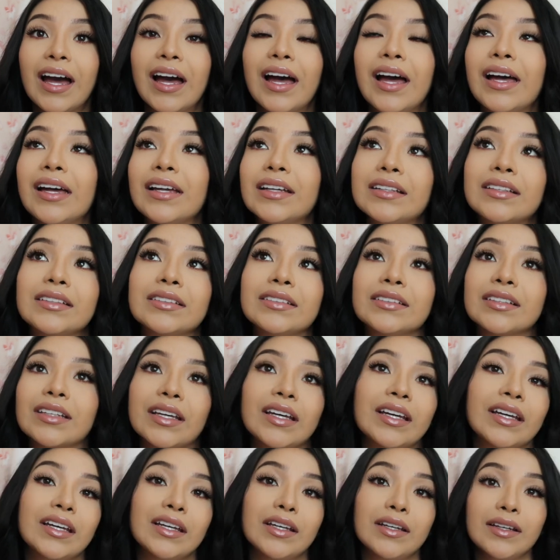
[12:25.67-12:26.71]
And
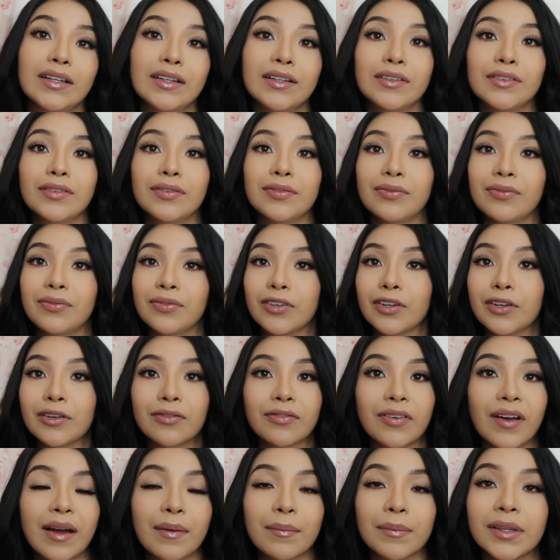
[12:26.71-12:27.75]
if your
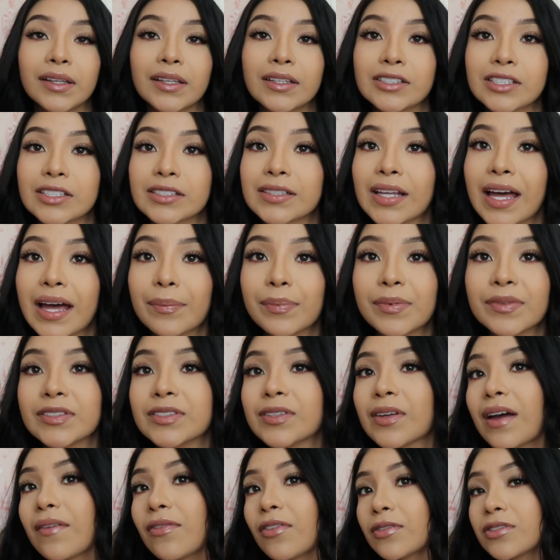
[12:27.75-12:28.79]
family just happens
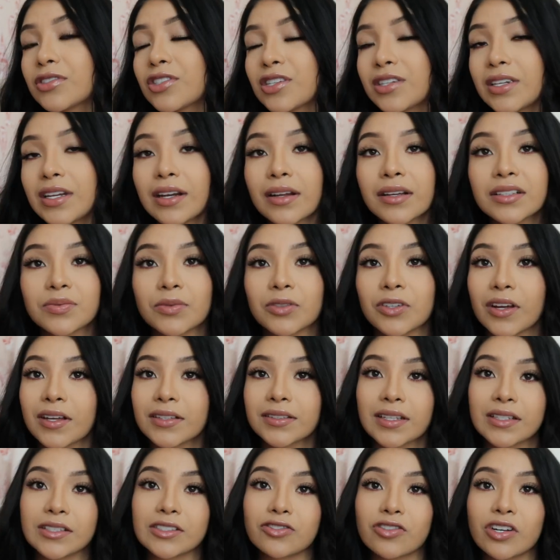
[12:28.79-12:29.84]
to have those genetics where you
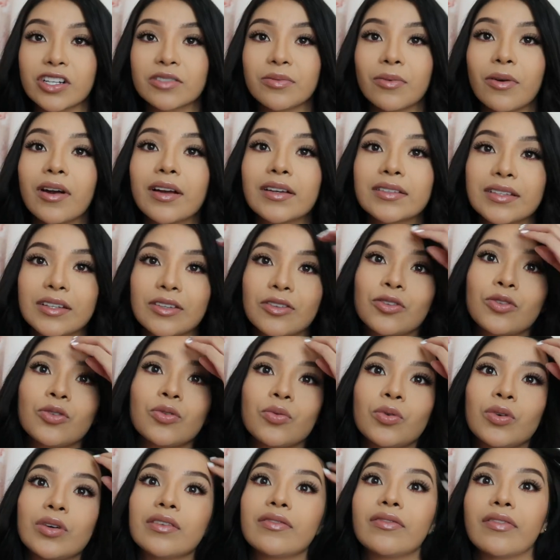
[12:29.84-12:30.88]
guys get stretch marks, like,
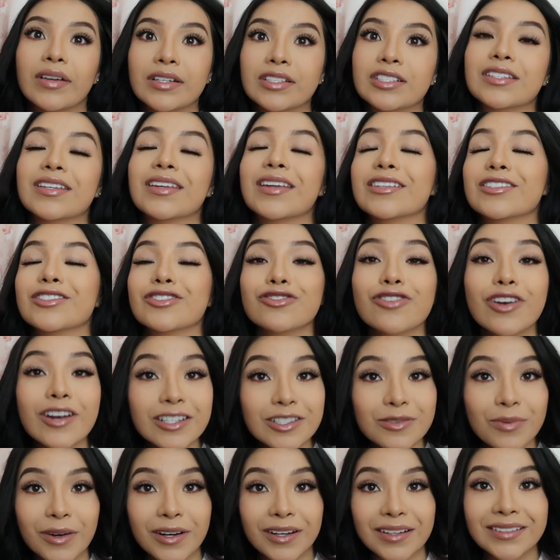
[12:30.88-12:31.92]
you will eventually get
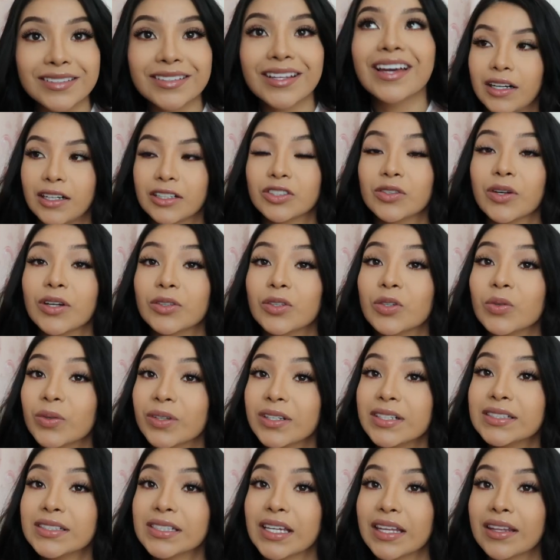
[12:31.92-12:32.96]
stretch marks. So I do
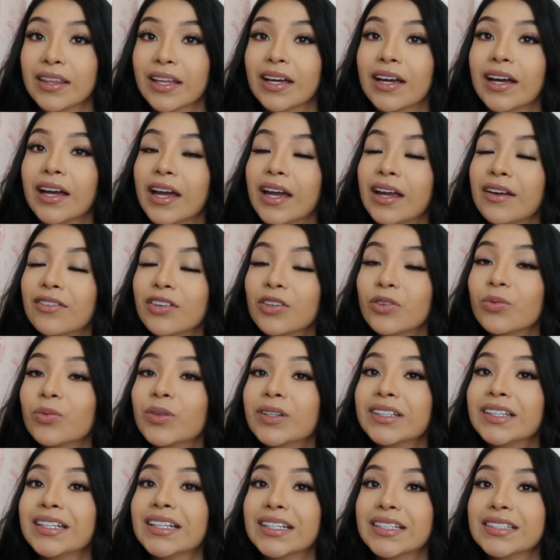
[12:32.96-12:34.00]
want to say that
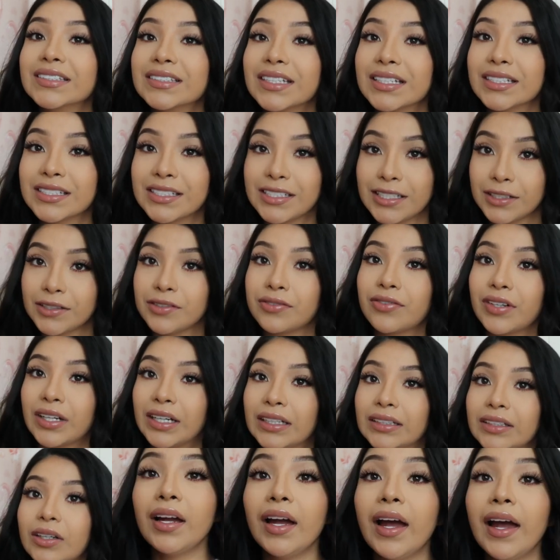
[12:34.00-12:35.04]
everyone is
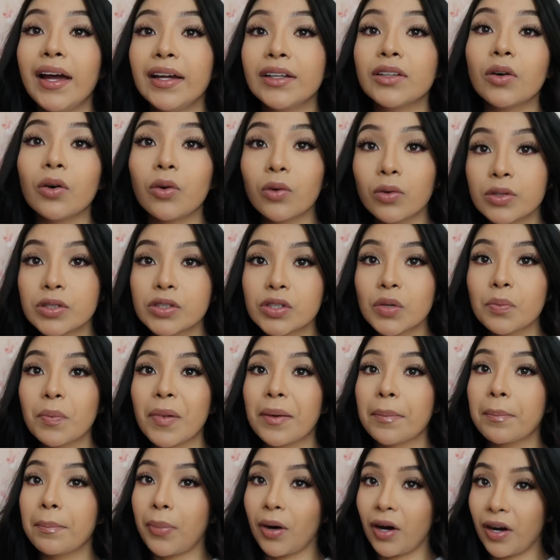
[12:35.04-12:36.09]
different, and also
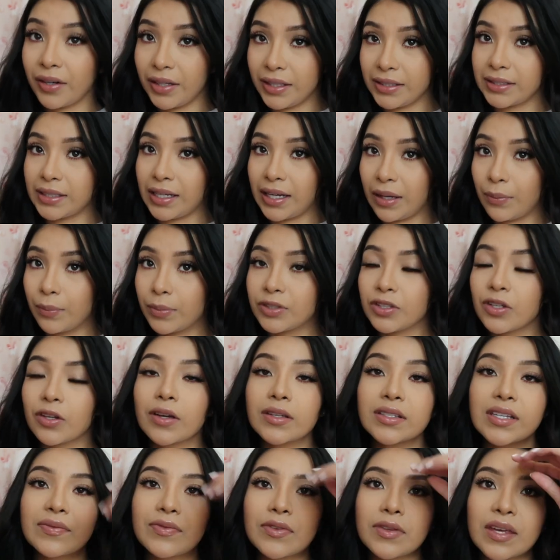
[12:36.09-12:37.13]
my body type. So you
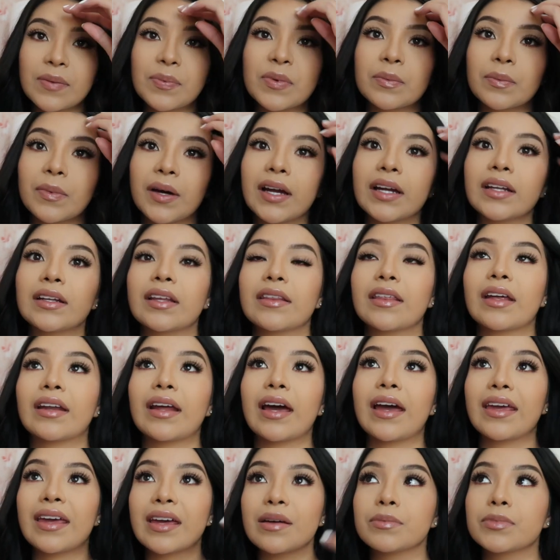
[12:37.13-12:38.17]
guys have to keep in mind that
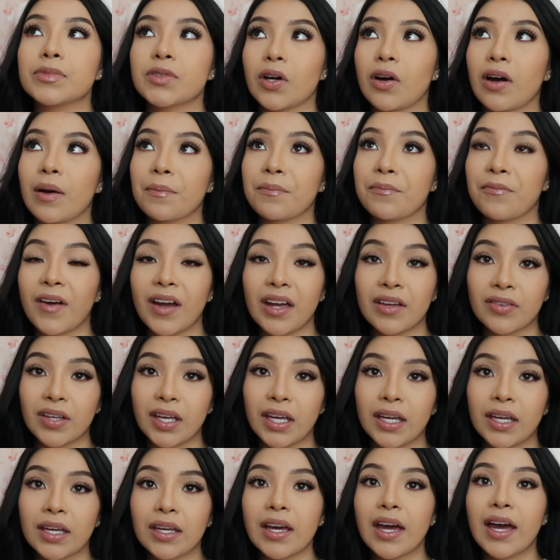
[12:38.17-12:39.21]
I am tall, I'm
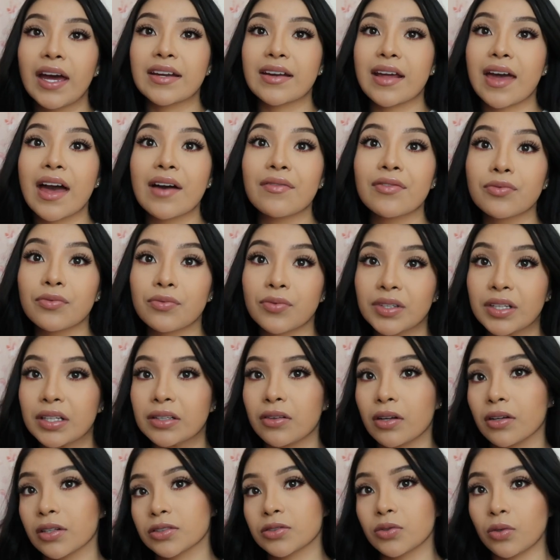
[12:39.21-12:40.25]
5'8", and I have a really
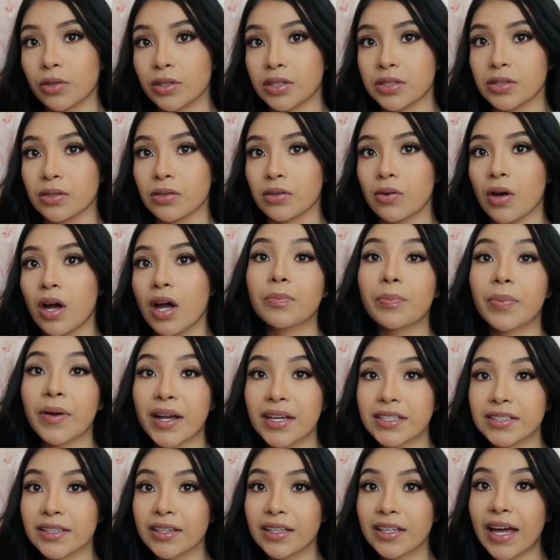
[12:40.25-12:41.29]
long torso. So
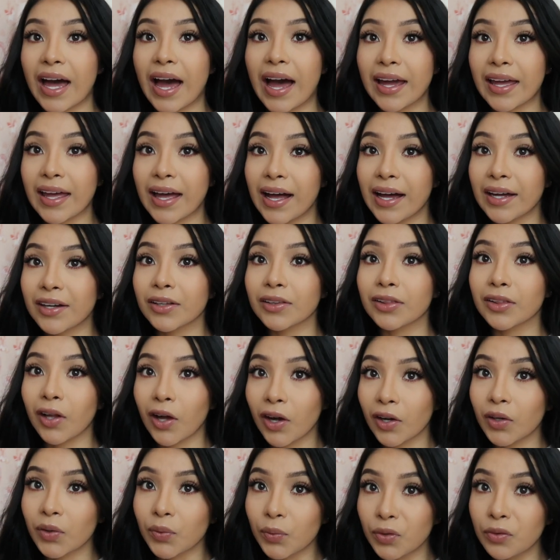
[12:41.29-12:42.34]
basically I had a
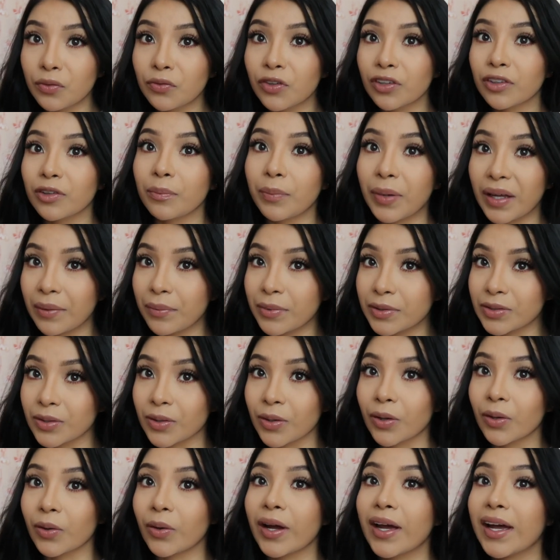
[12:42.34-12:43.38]
lot of room for the baby to
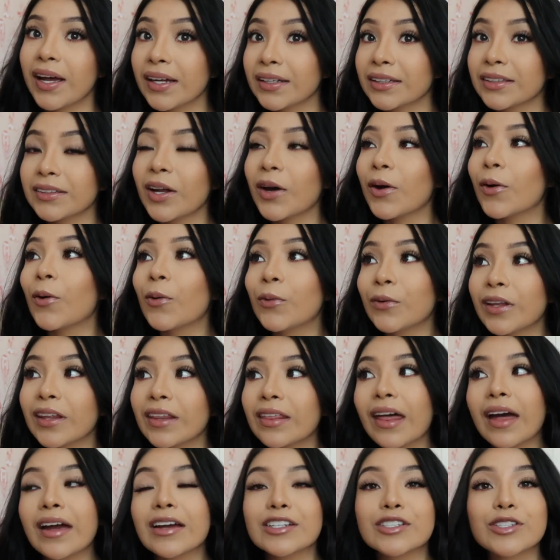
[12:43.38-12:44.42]
grow, and not only
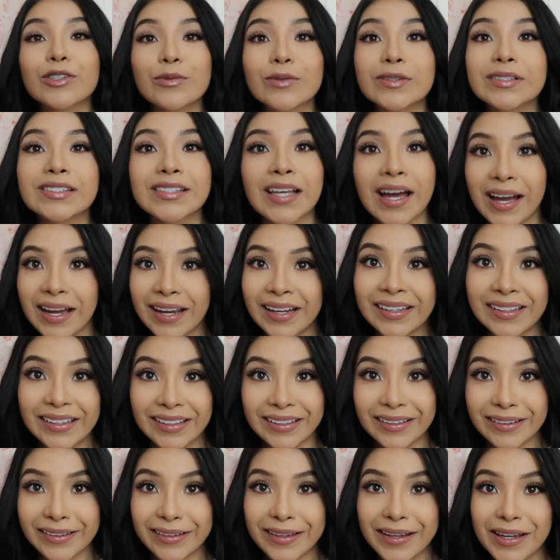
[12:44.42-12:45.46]
that, she was
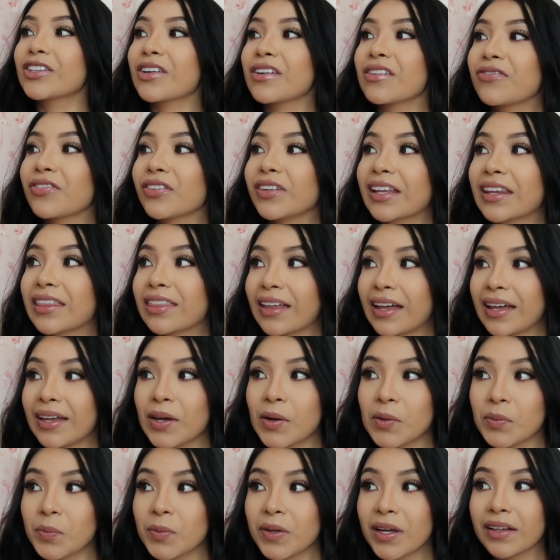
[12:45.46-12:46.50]
tiny. So I feel like that
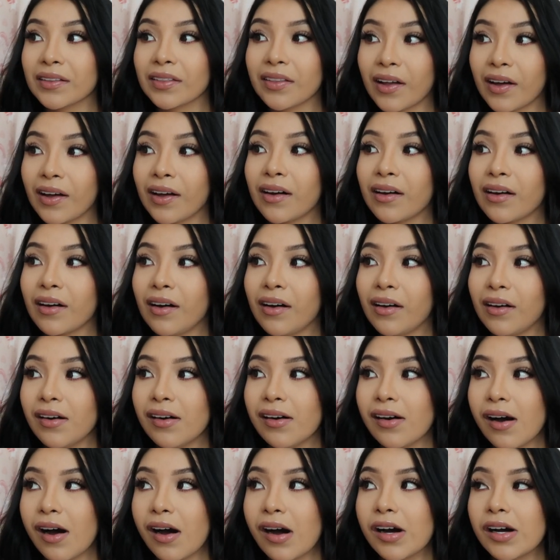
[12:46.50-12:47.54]
helped me a lot
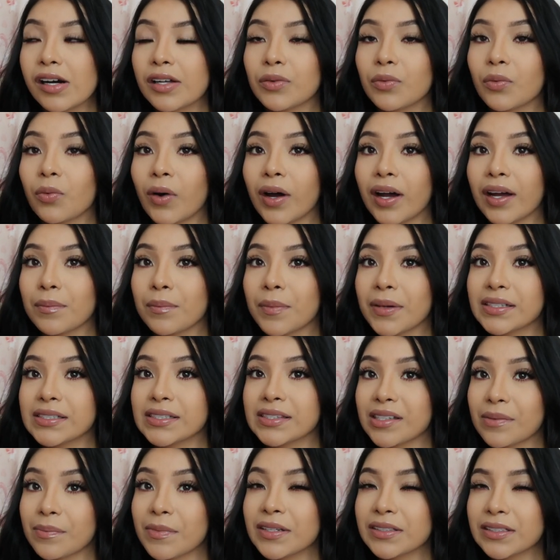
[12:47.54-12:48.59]
on why my
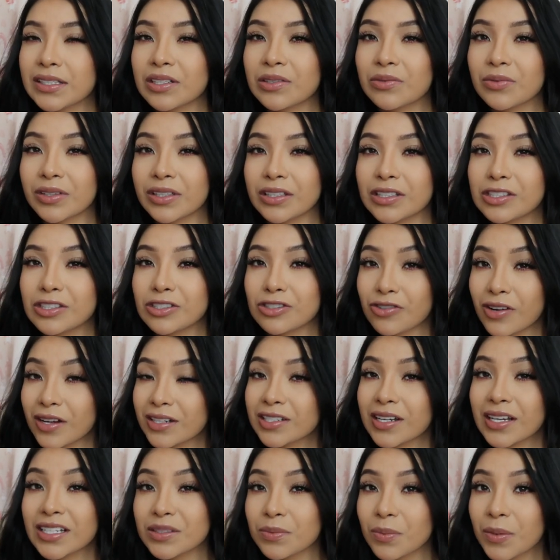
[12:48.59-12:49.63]
stomach didn't really
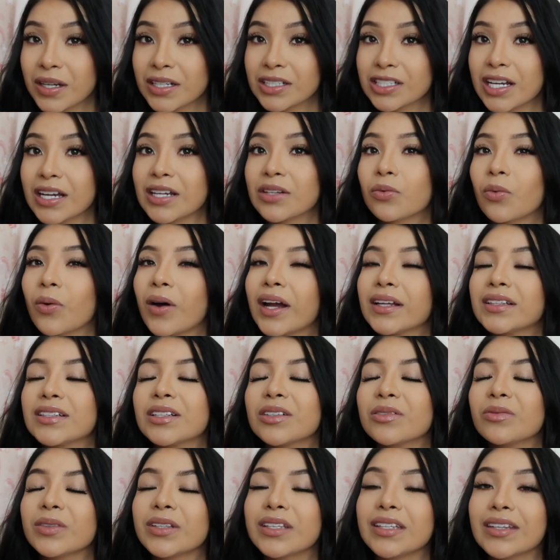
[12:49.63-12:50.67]
stretch as much and why I
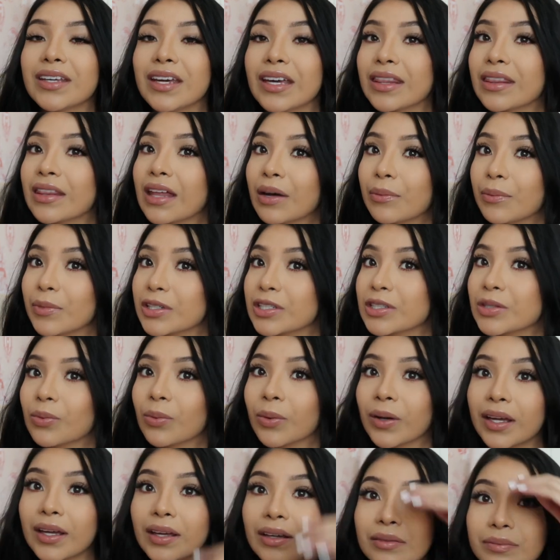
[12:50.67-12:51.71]
didn't really gain that much
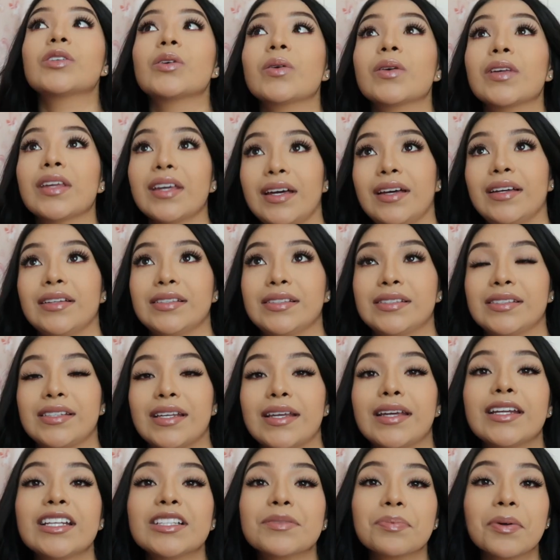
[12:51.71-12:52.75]
weight. So yes,
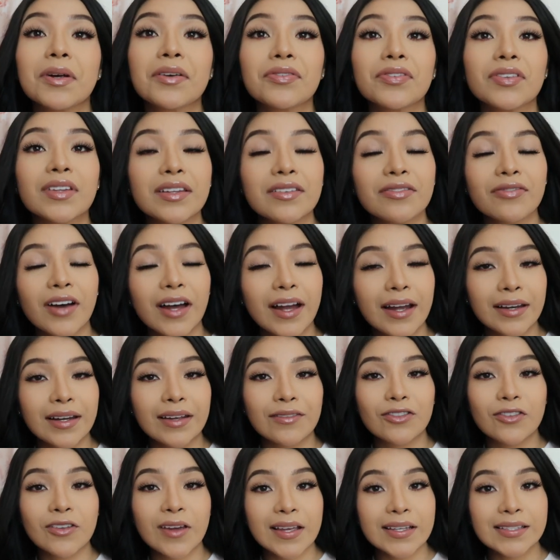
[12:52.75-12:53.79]
it is perfectly fine
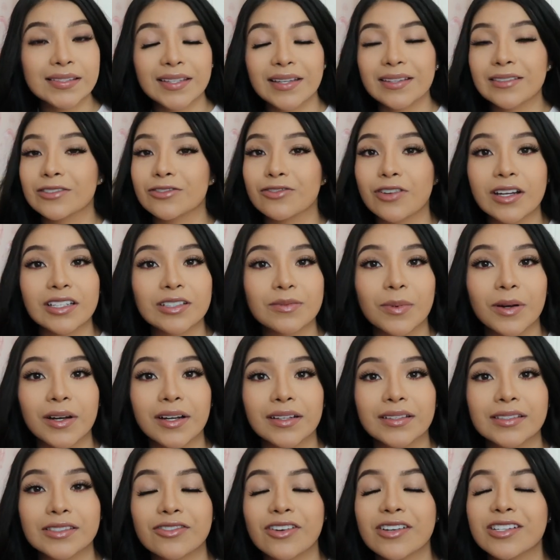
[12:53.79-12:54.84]
if you guys get stretch
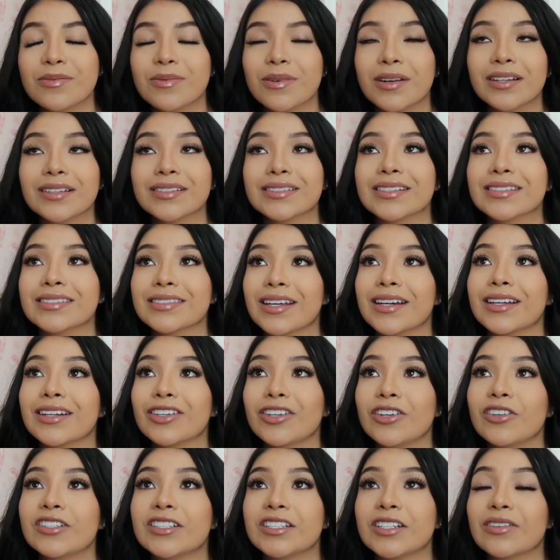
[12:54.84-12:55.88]
marks. Stretch marks is not a
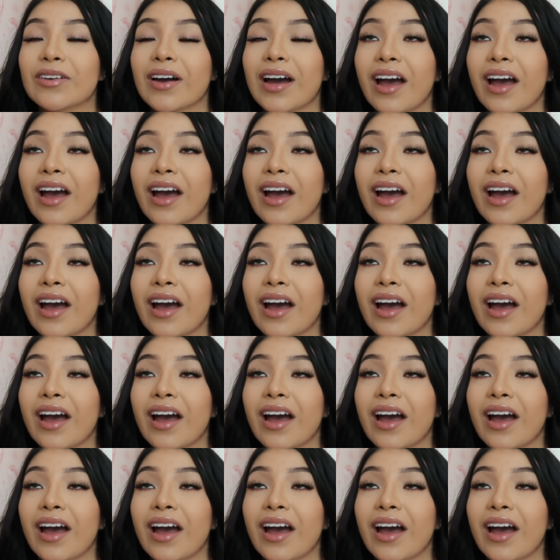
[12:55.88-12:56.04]
huge deal.